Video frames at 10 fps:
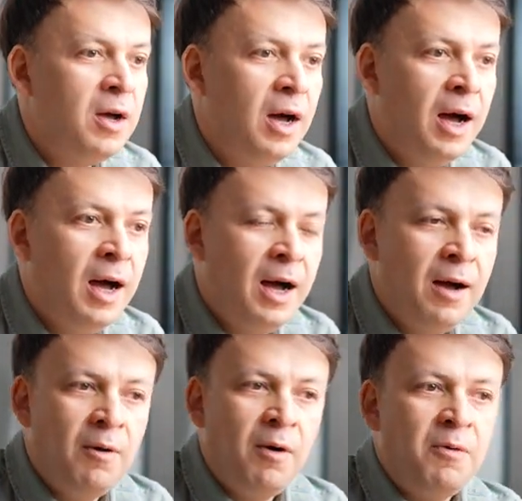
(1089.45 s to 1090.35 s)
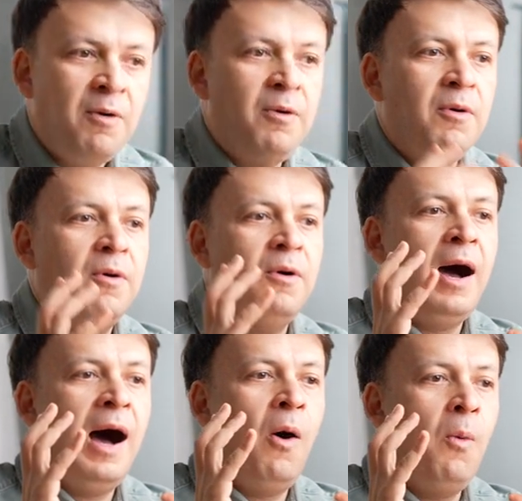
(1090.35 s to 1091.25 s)

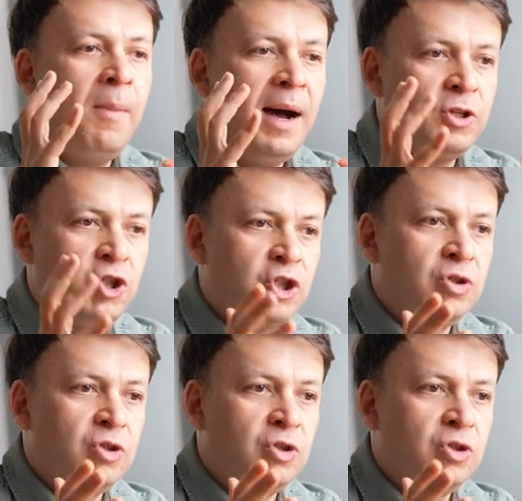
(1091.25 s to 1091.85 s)
how much